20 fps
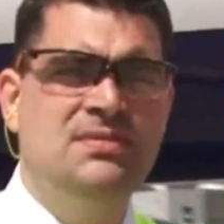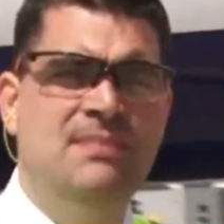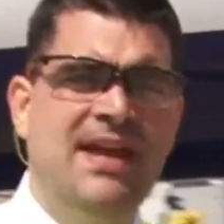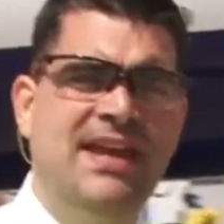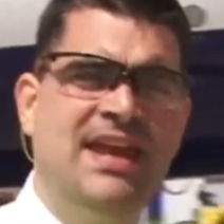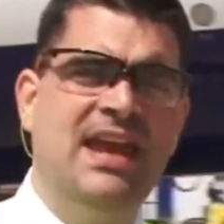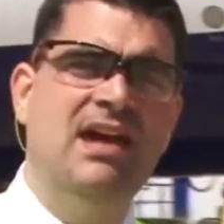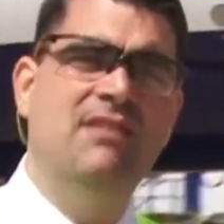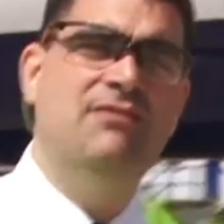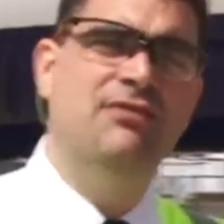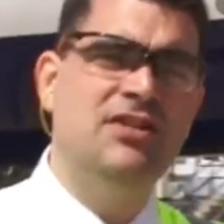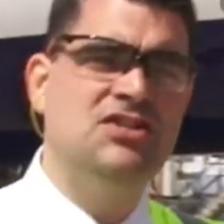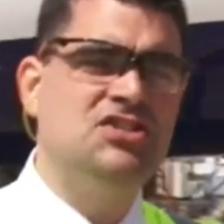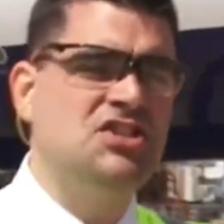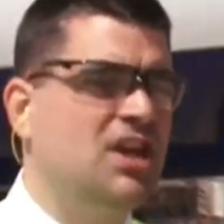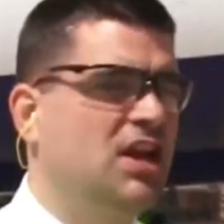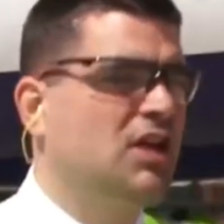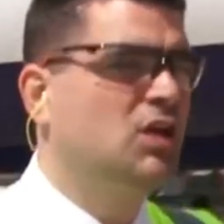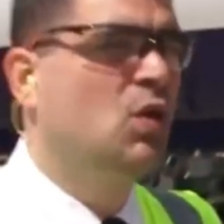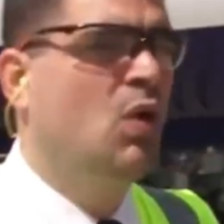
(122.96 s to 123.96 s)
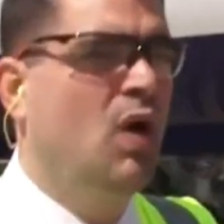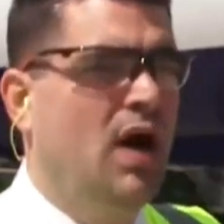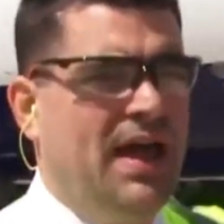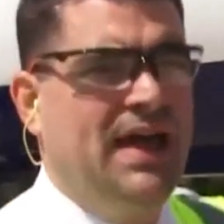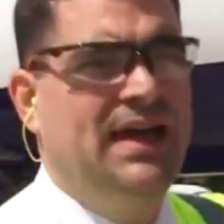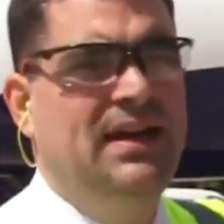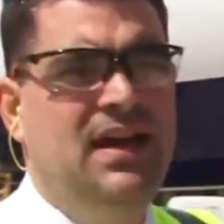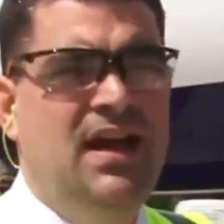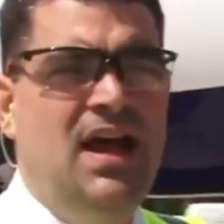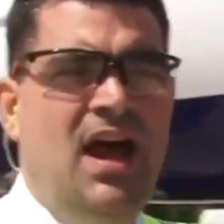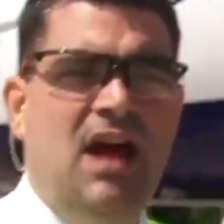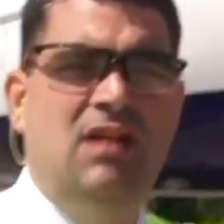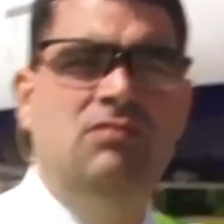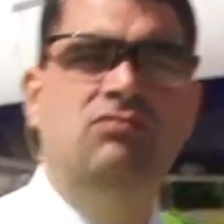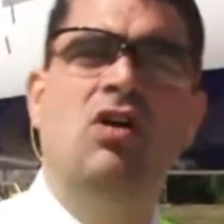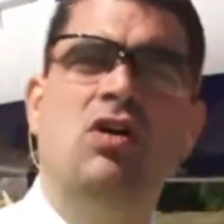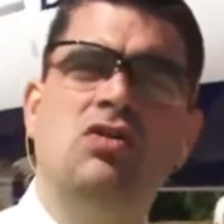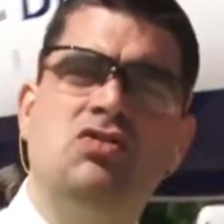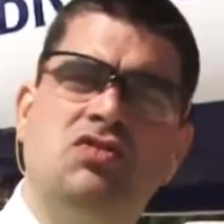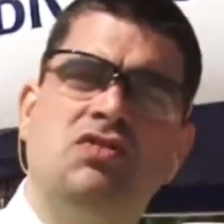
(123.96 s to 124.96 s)
to make it efficient and quiet,
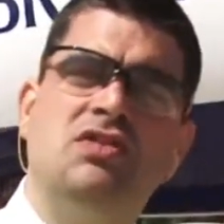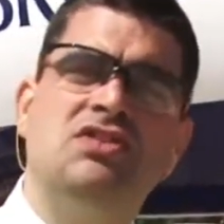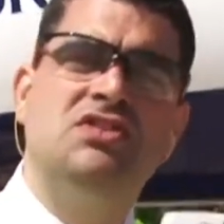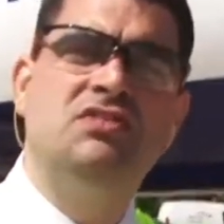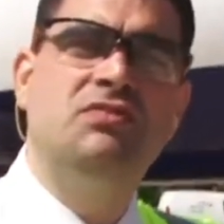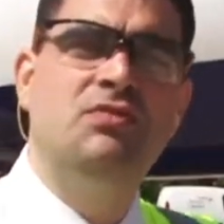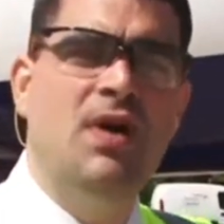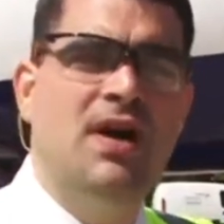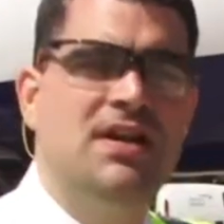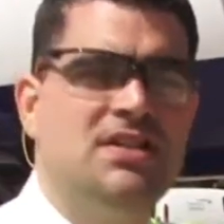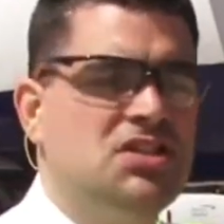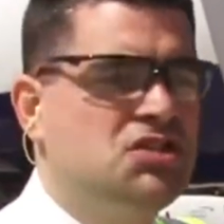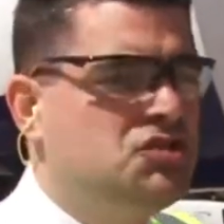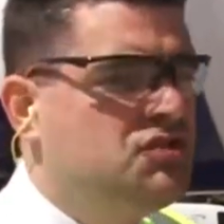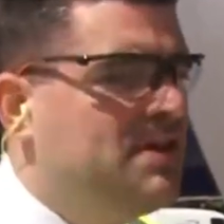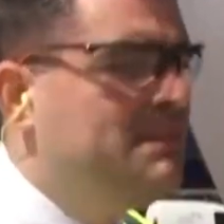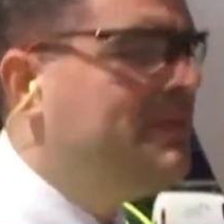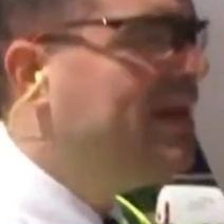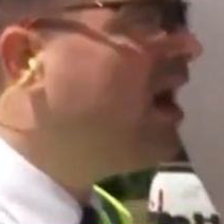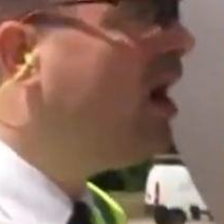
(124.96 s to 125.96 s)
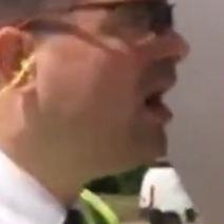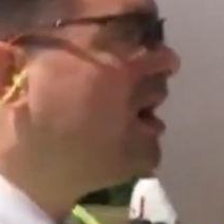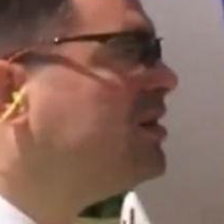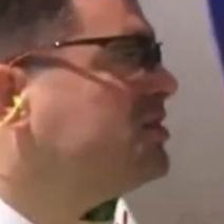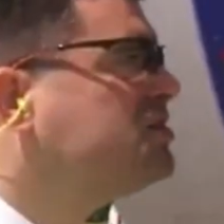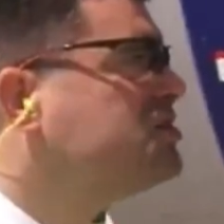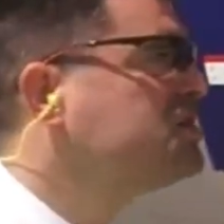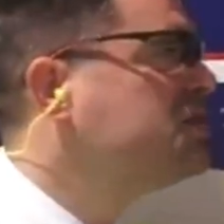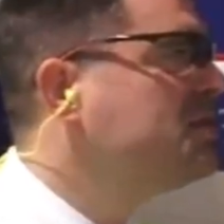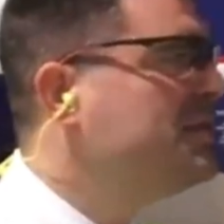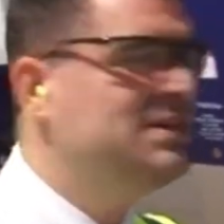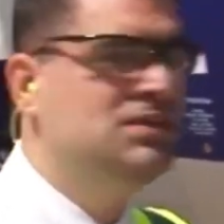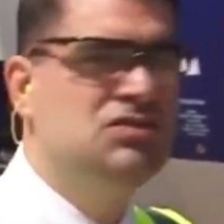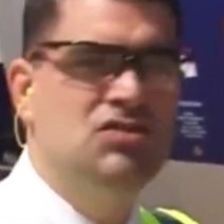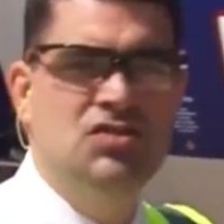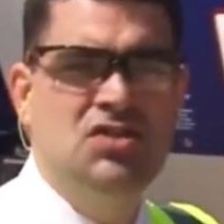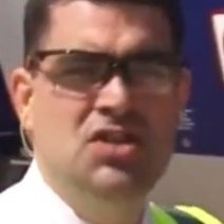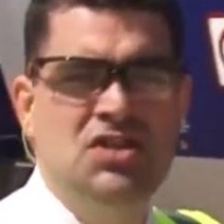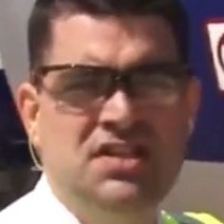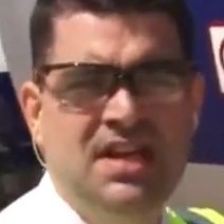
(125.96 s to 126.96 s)
and Rolls-Royce have worked extremely hard to
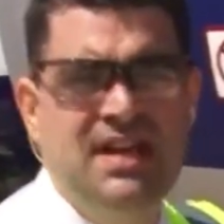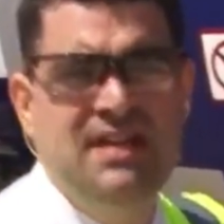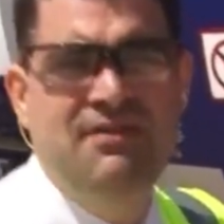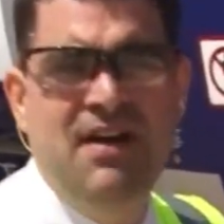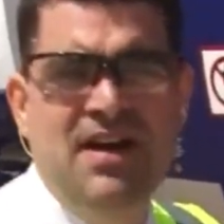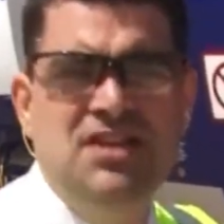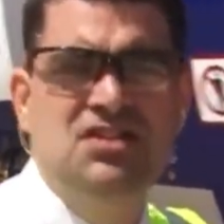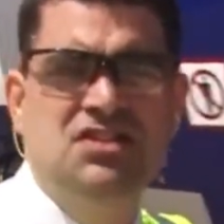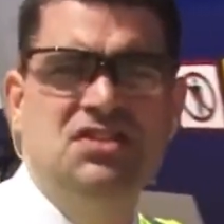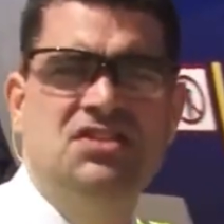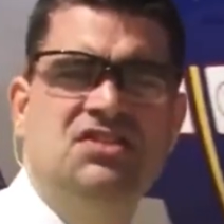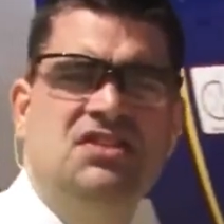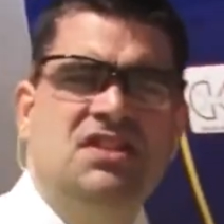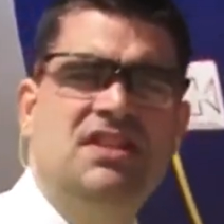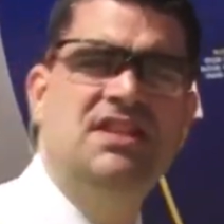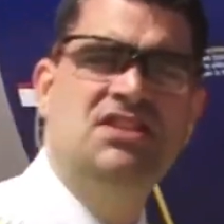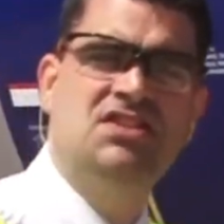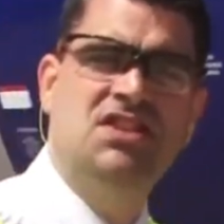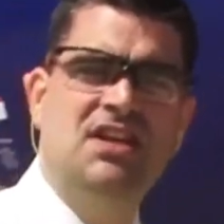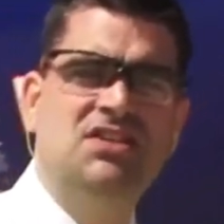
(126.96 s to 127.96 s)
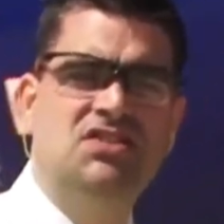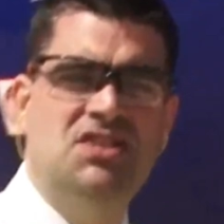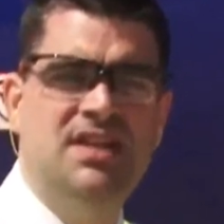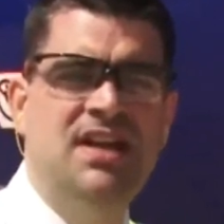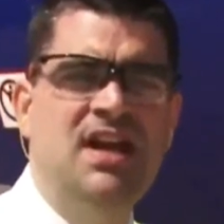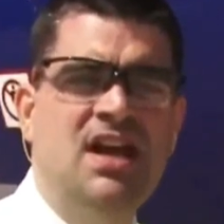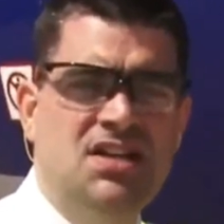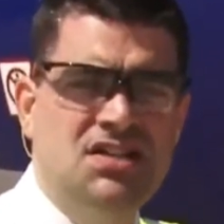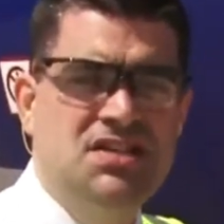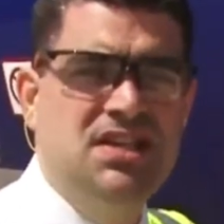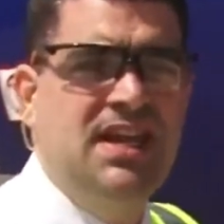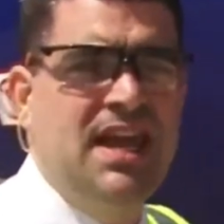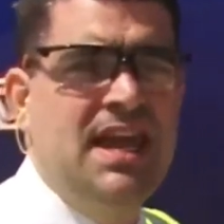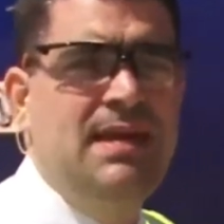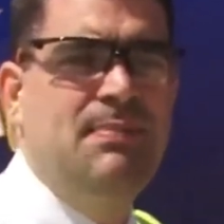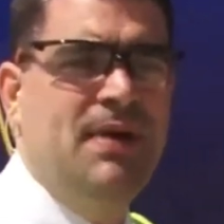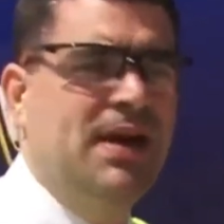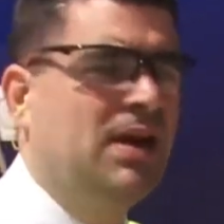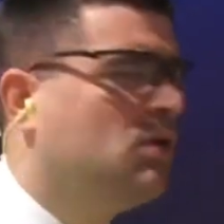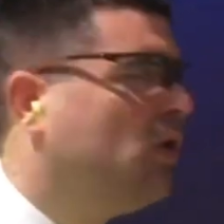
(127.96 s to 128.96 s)
introduce innovations to this engine to
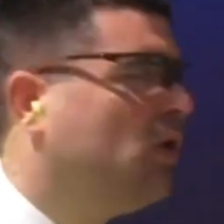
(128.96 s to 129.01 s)
keep it